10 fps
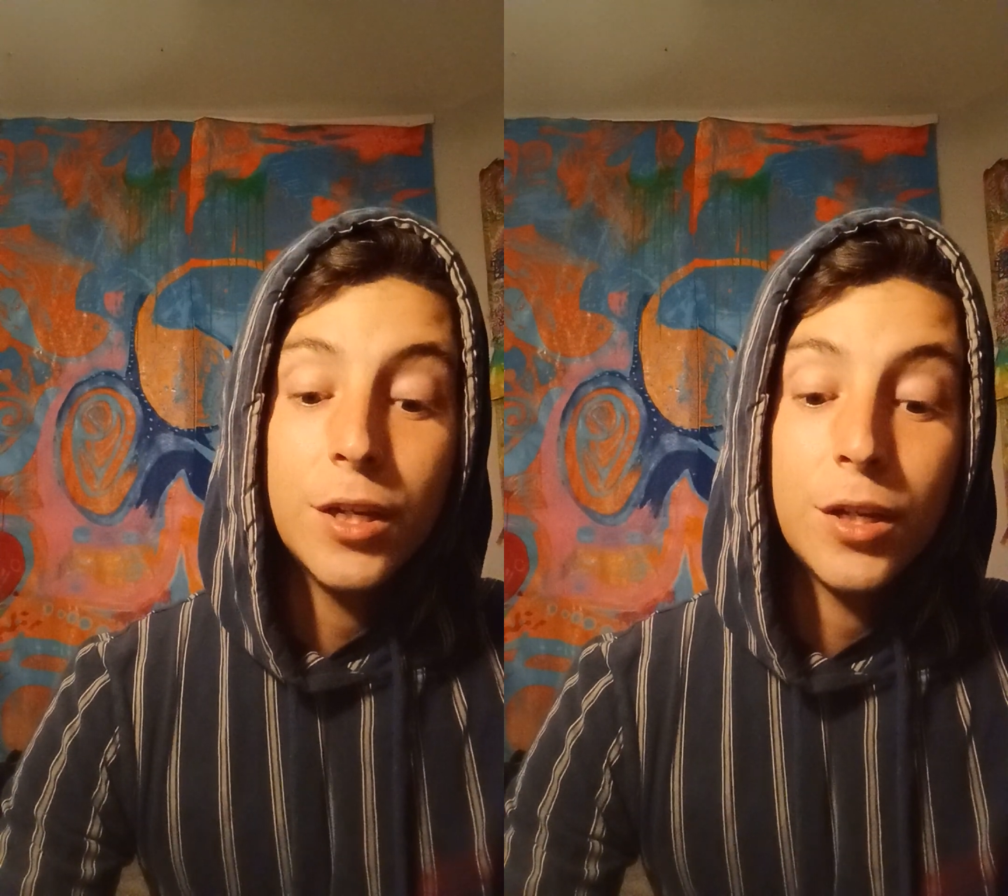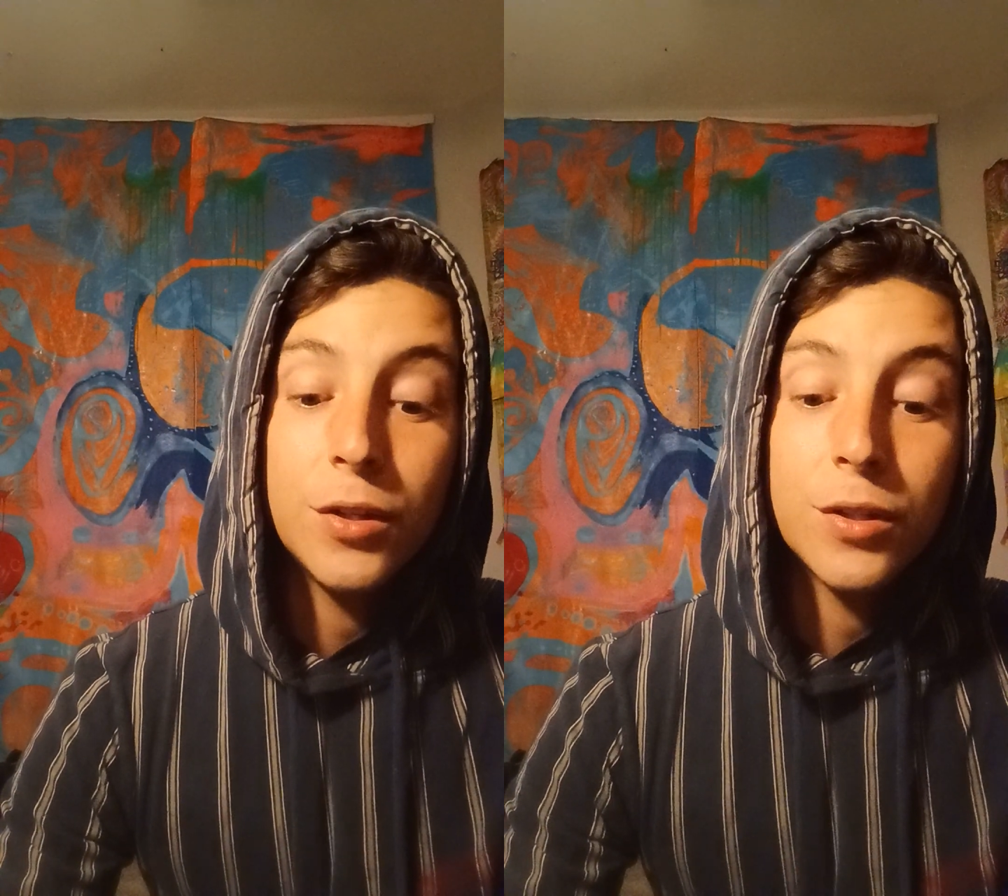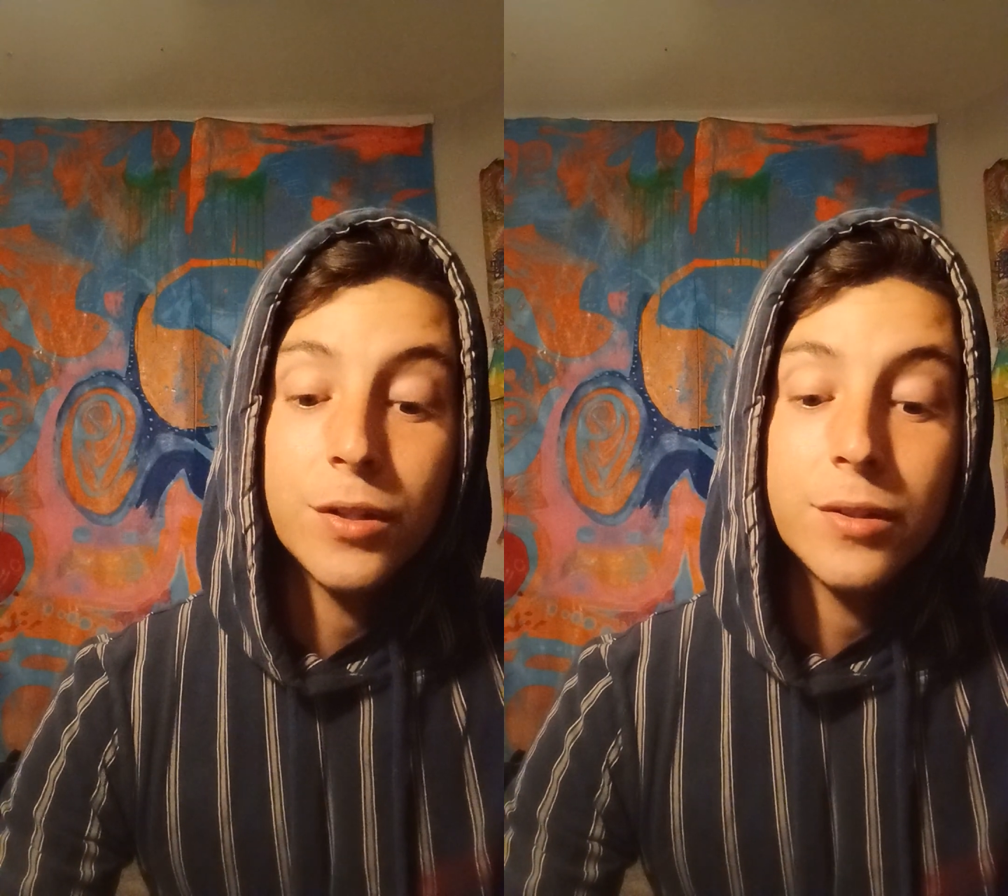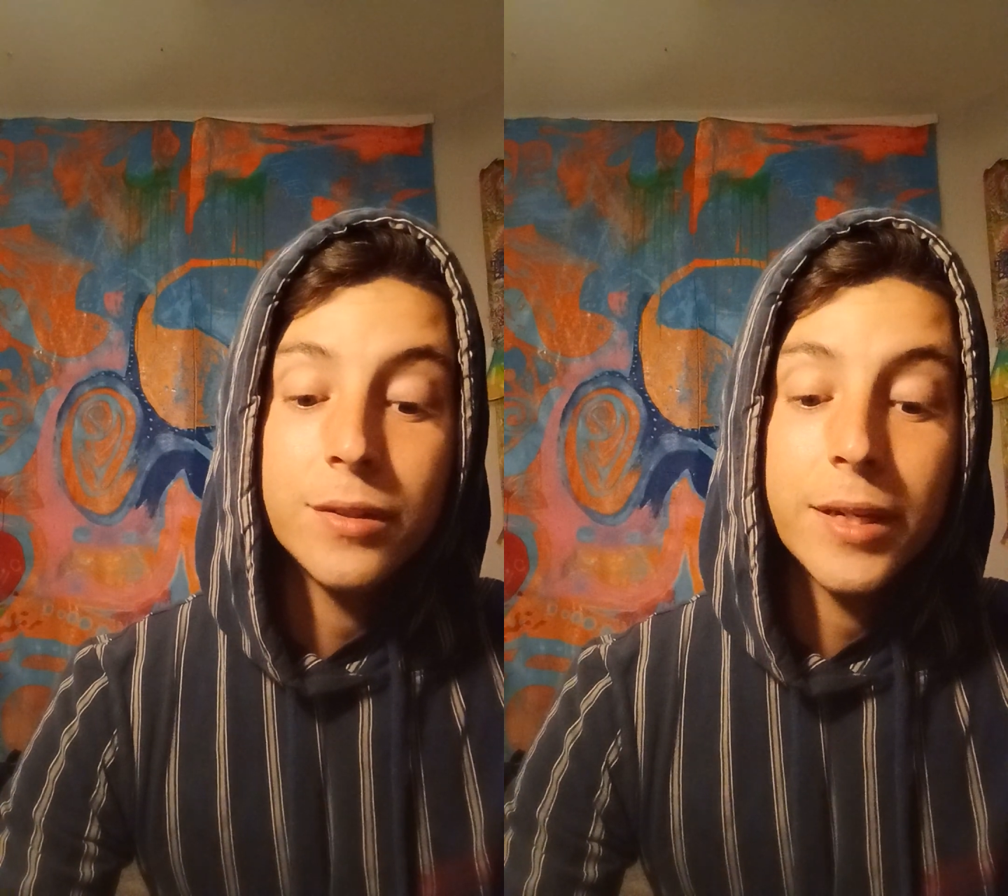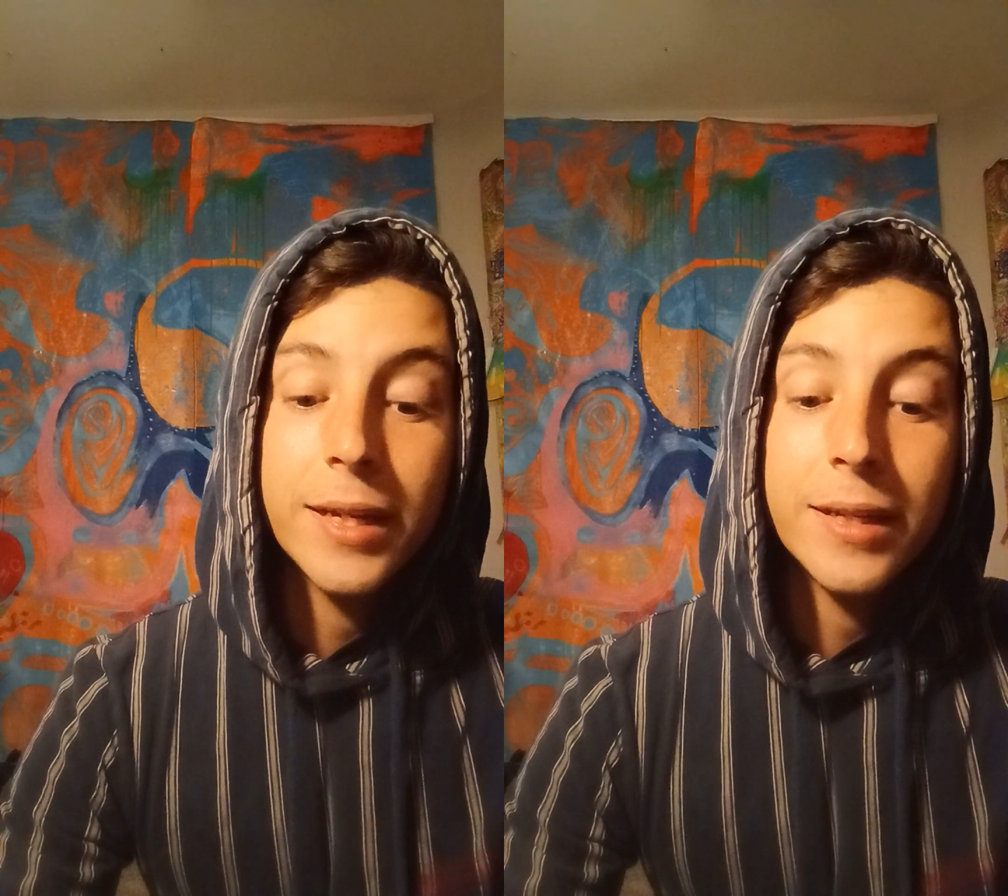you know,
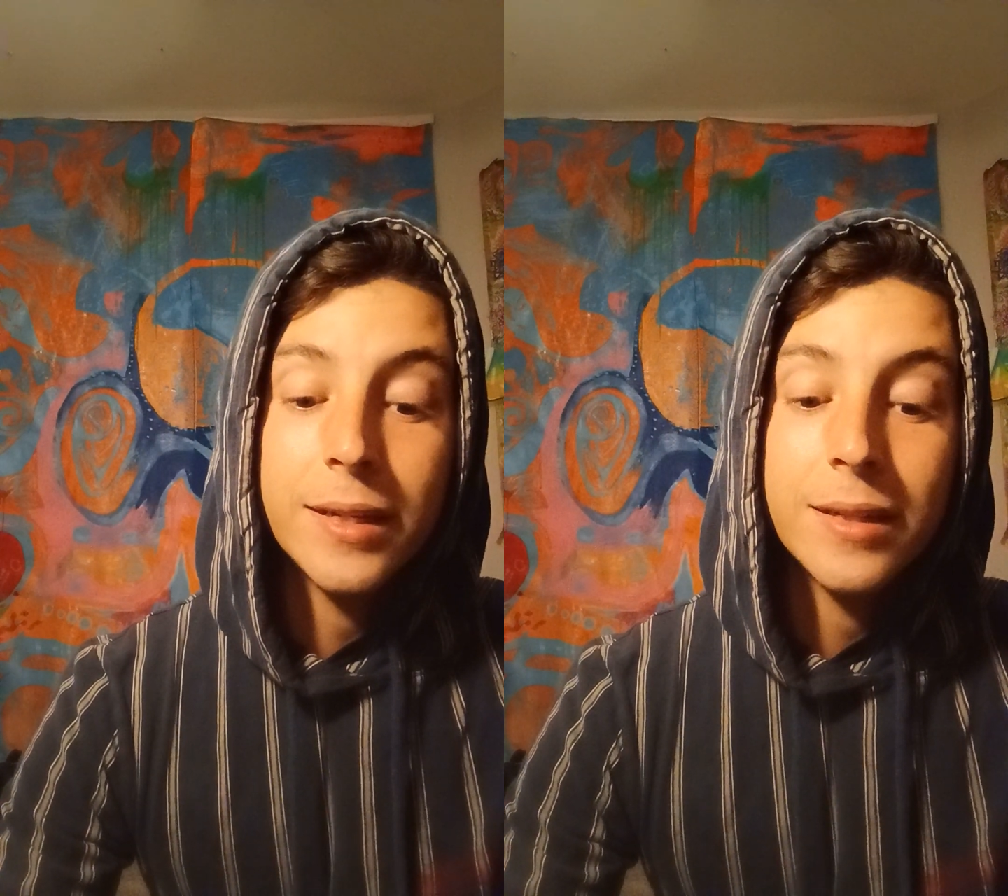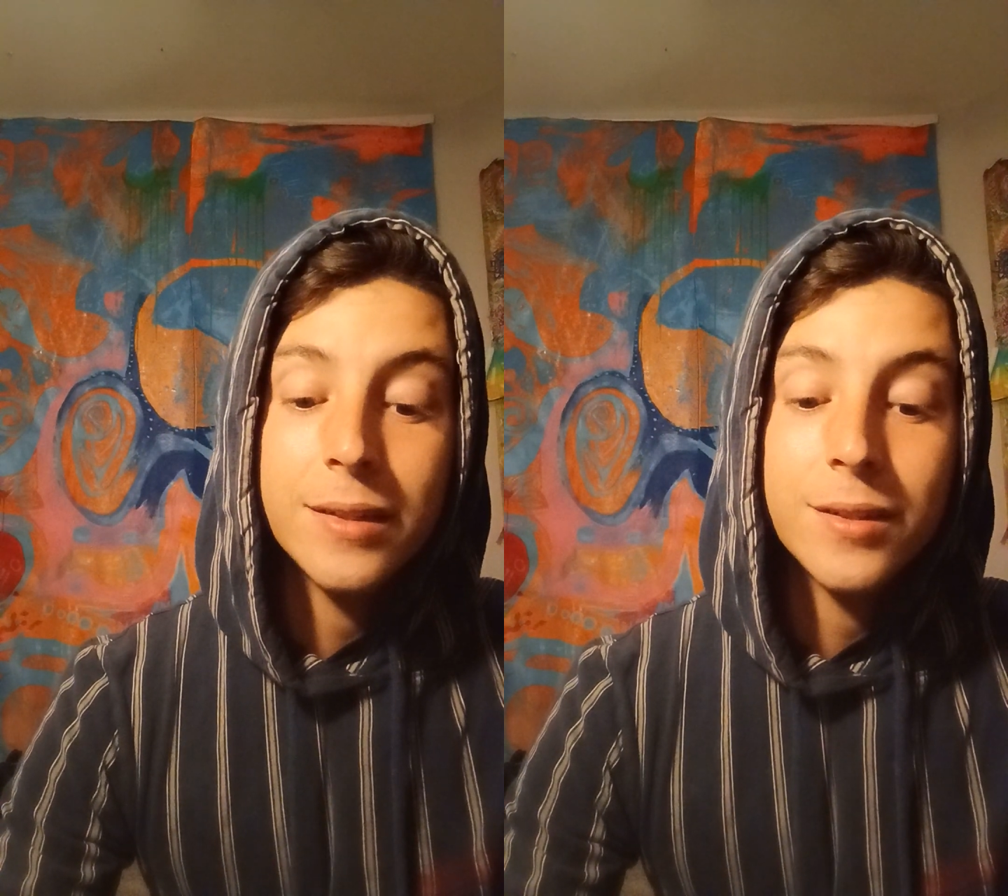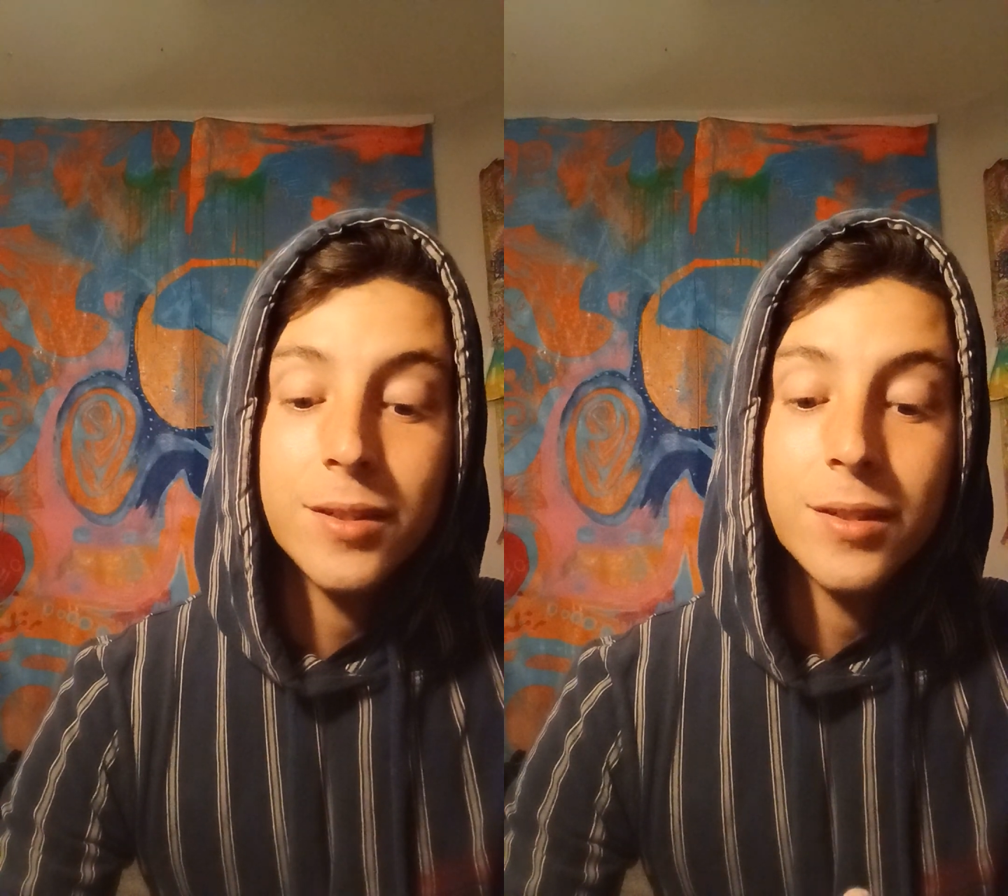and